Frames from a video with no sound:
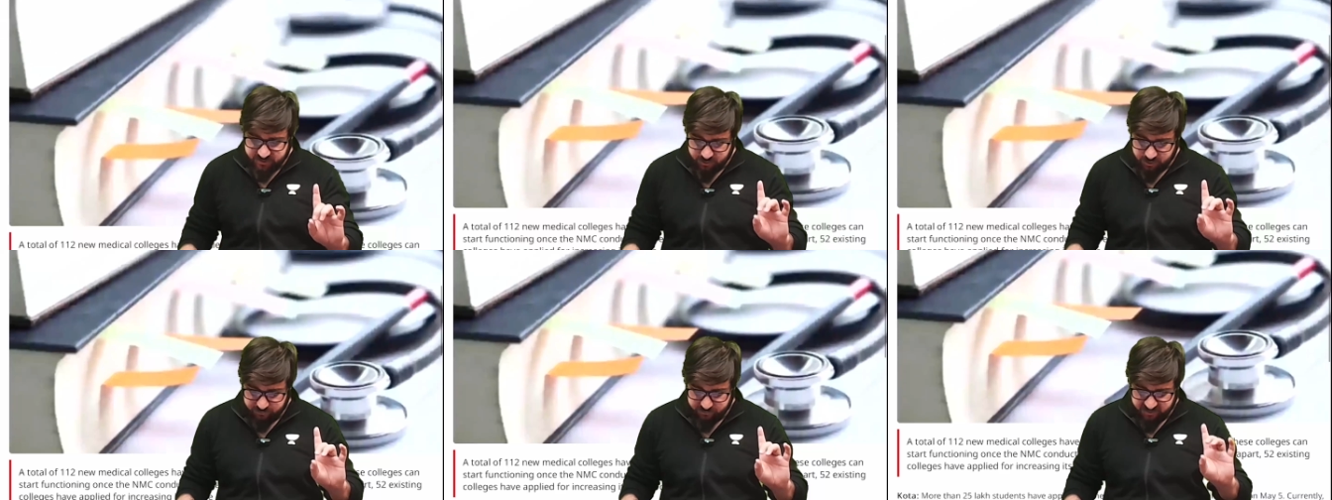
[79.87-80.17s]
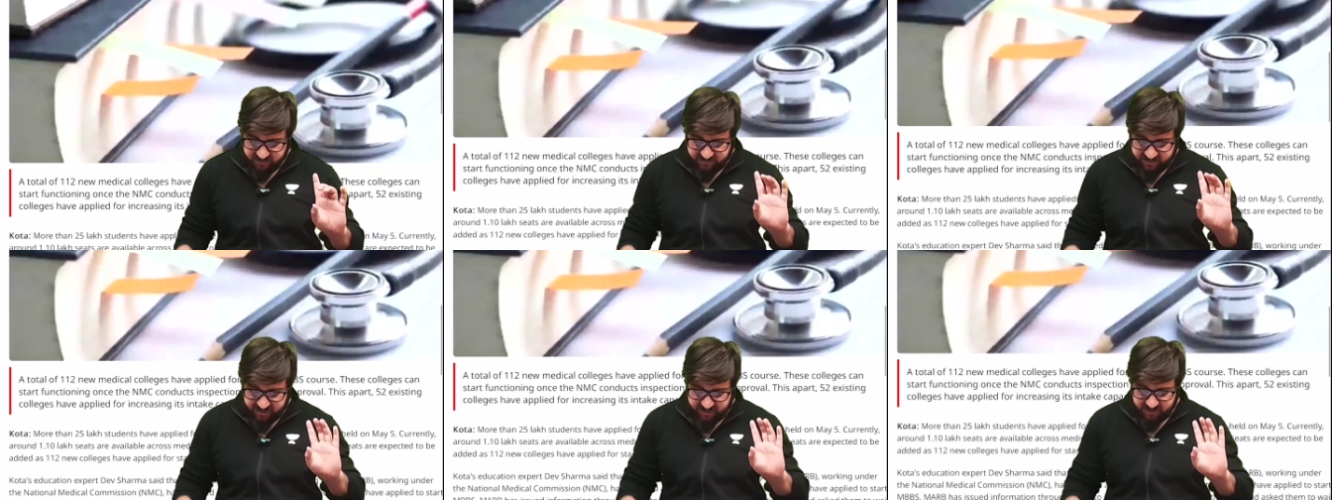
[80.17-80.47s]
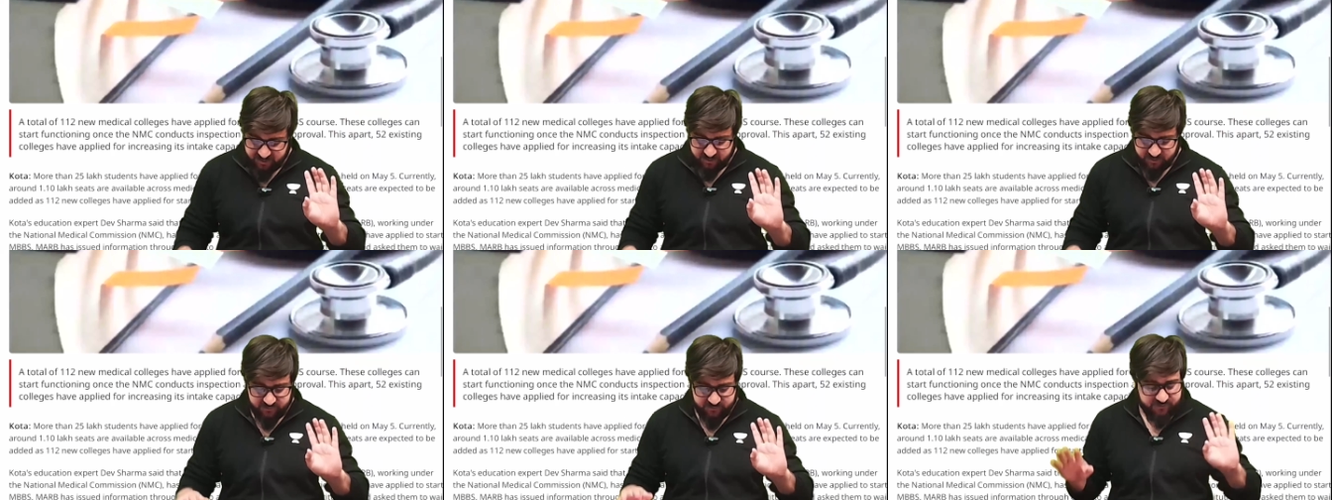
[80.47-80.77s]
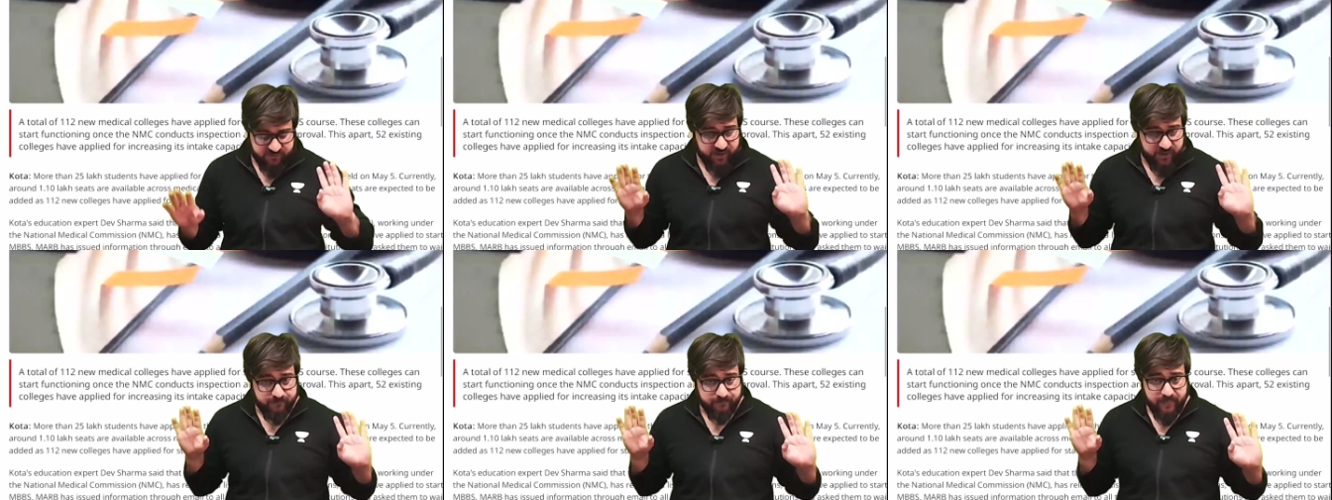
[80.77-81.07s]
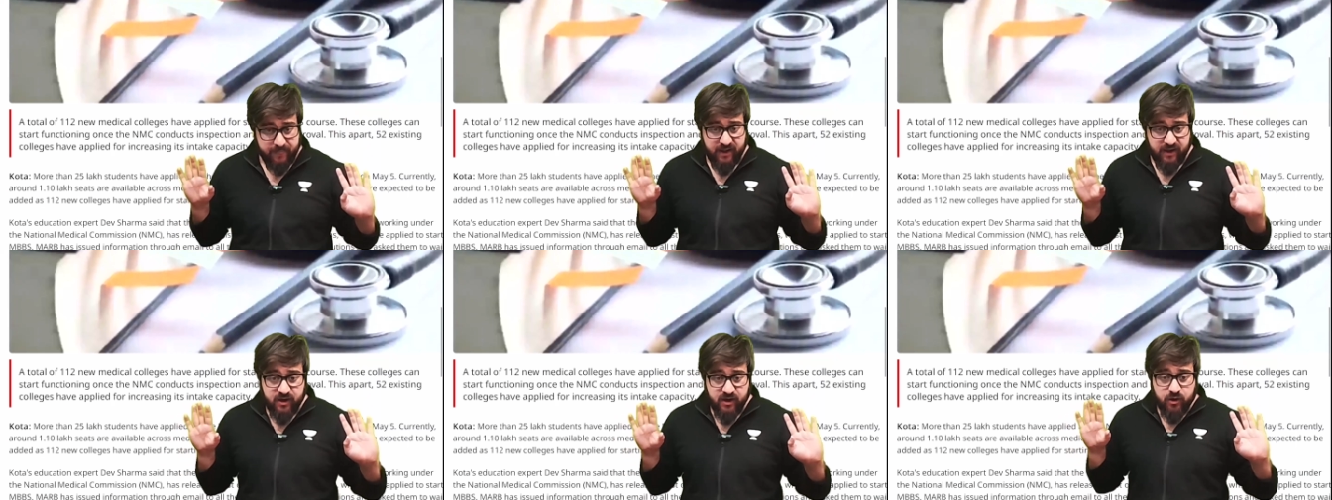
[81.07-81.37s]
to me very carefully.
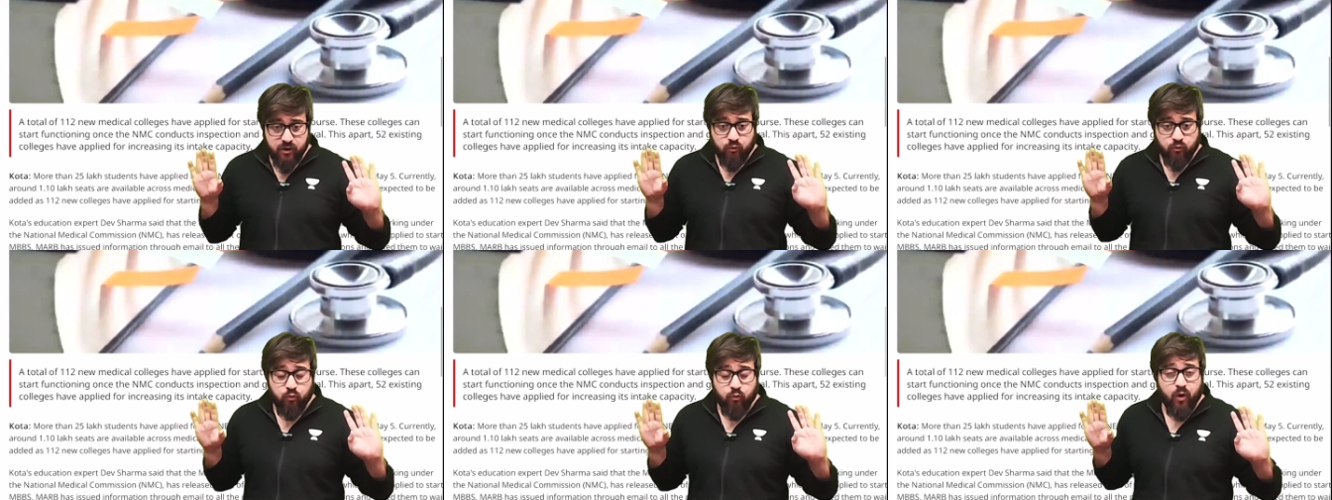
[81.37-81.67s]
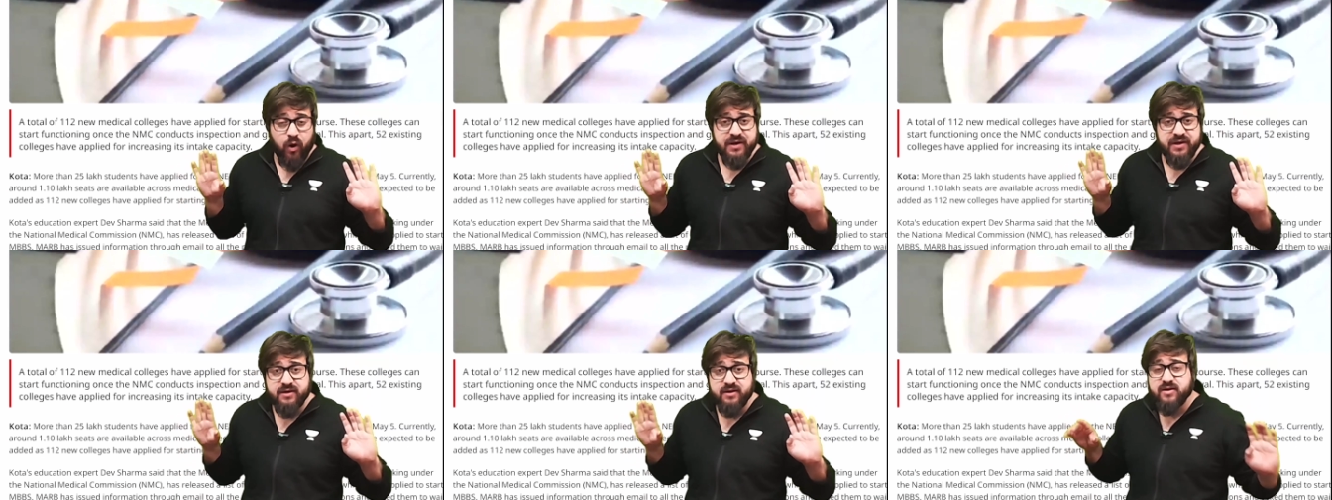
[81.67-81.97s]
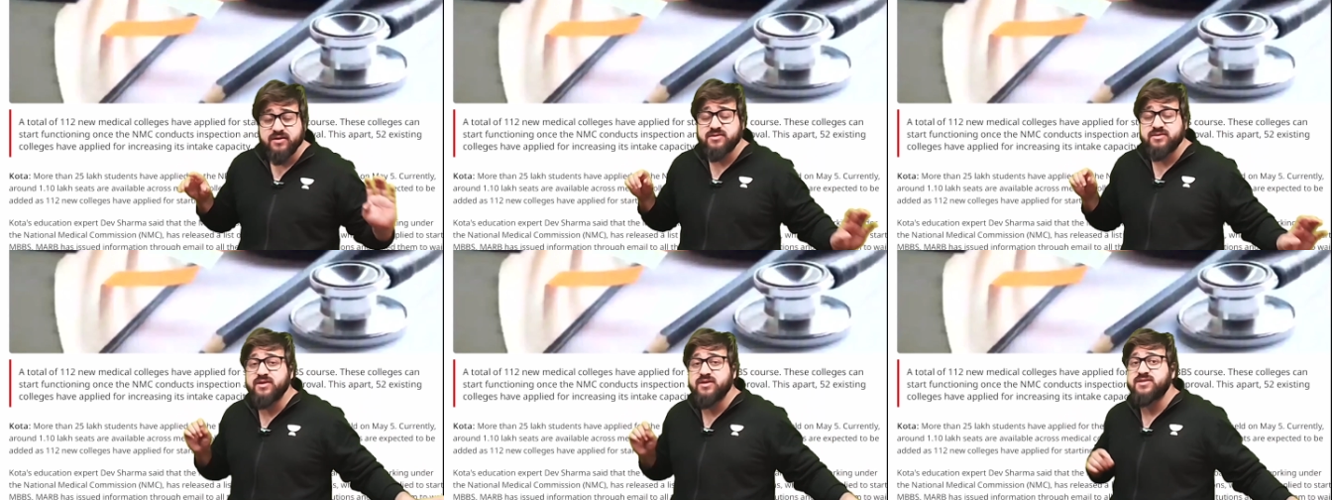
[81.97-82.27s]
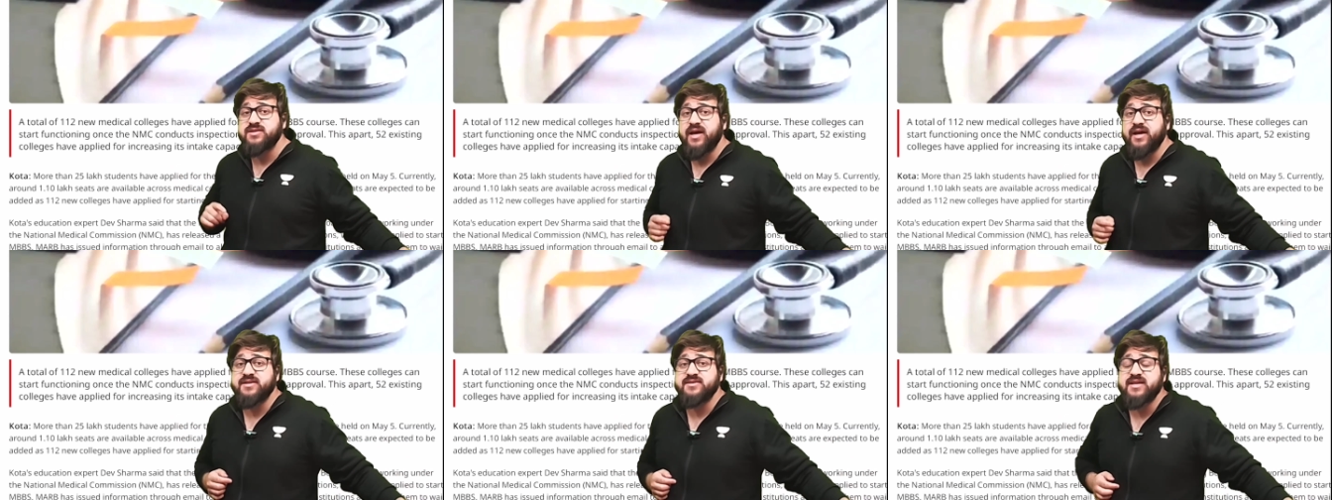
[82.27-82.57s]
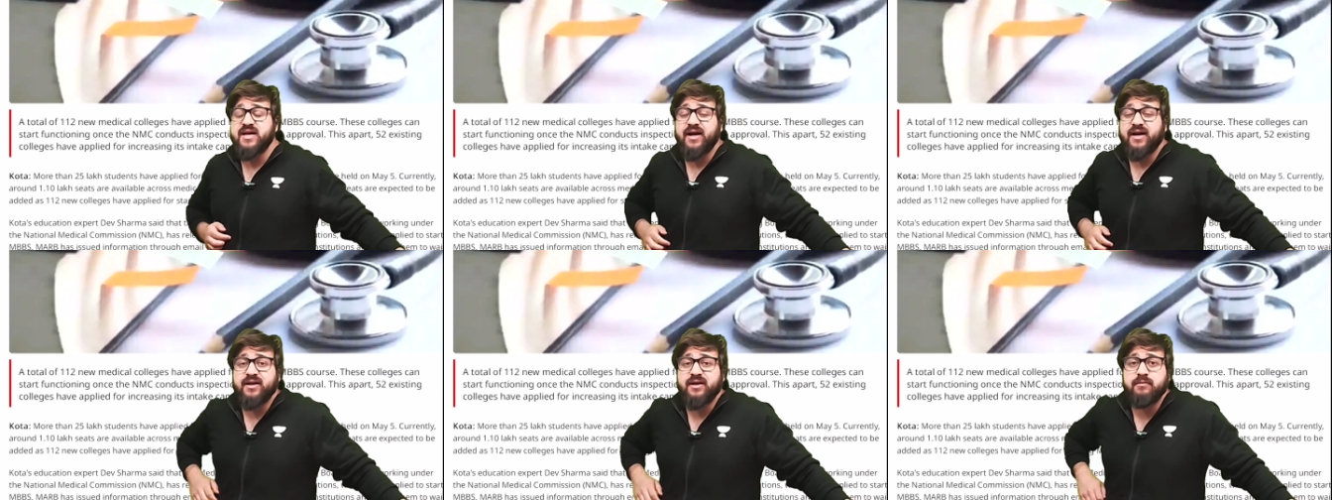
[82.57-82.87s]
What does this
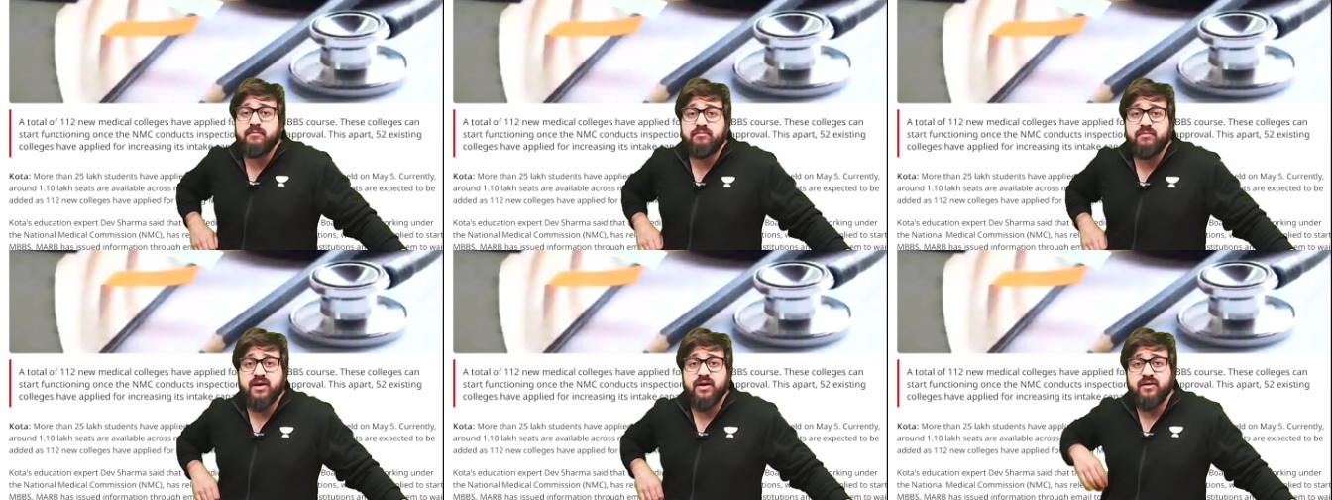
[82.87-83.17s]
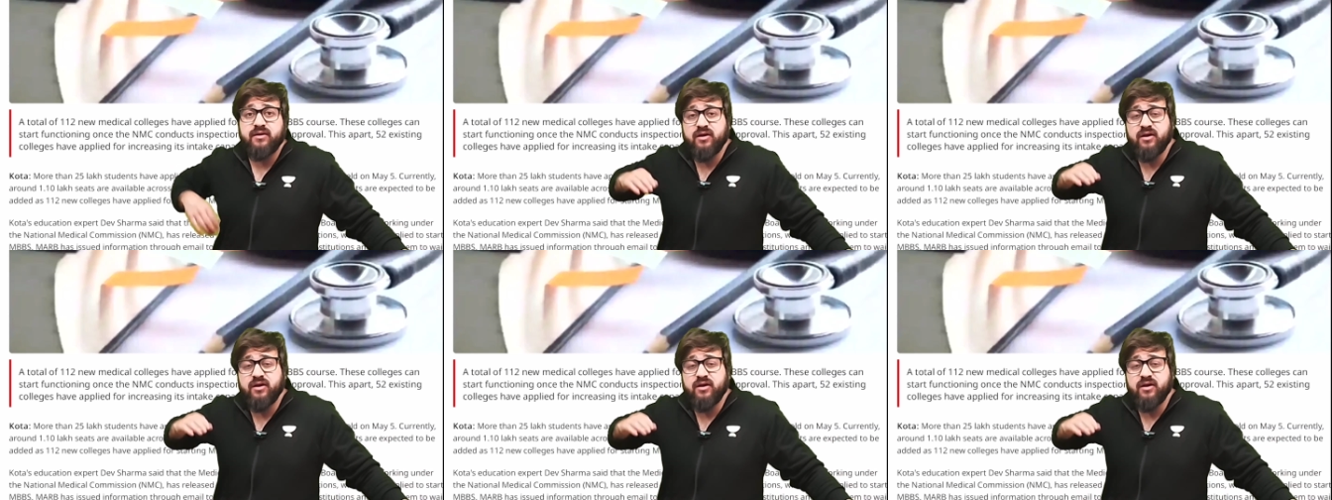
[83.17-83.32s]
exactly mean?